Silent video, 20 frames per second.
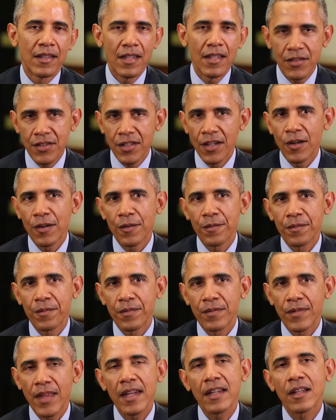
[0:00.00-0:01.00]
This year,
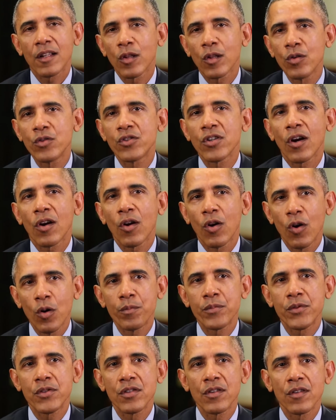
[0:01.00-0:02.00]
that includes our
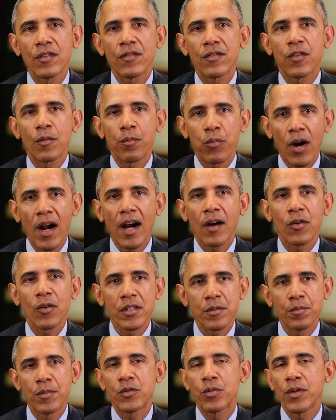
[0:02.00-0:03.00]
hopes for
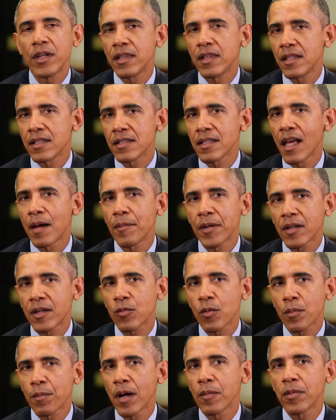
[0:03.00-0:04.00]
progress between the
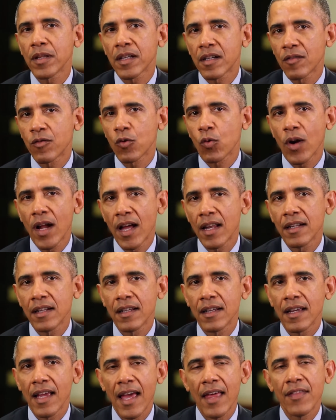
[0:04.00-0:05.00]
Islamic Republic of
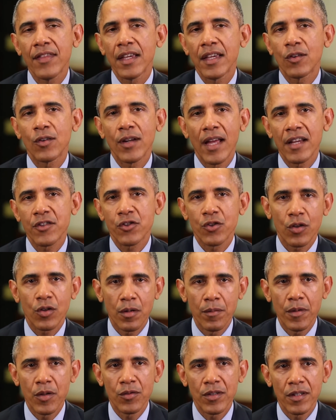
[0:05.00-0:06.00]
Iran and the international
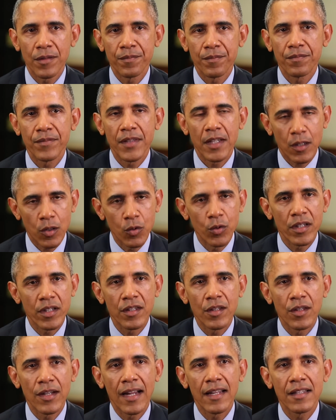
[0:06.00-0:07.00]
community,
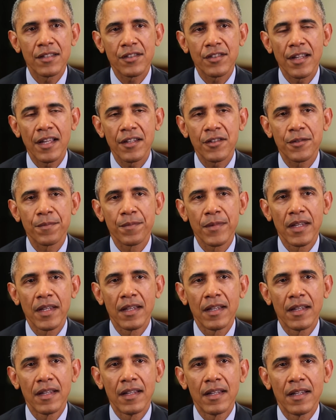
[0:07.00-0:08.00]
including the United States.
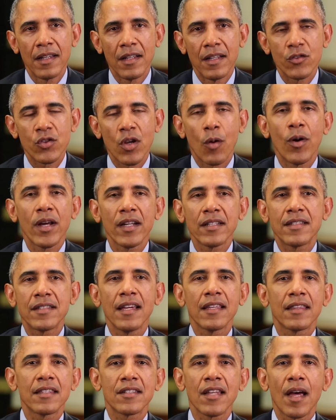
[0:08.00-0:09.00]
So I want
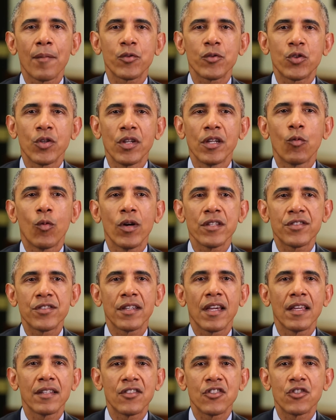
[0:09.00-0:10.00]
to take this opportunity
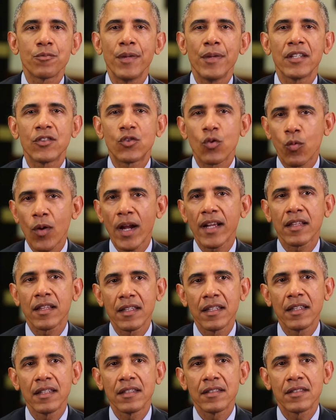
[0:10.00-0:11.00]
once again to speak
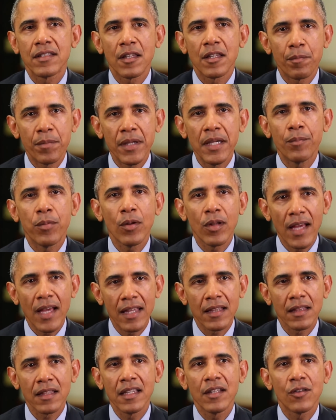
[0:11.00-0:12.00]
directly to the people
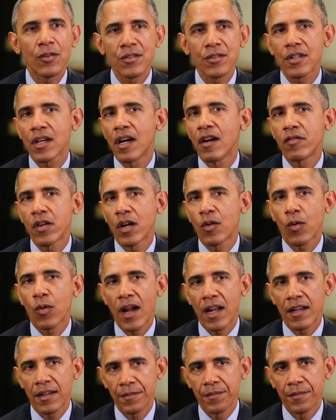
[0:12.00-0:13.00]
and leaders of
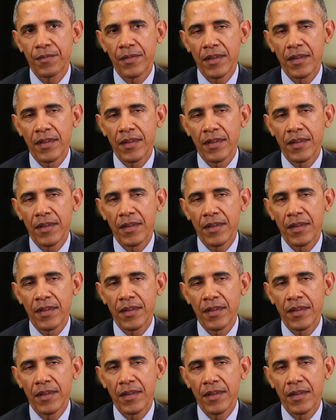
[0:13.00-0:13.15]
Iran.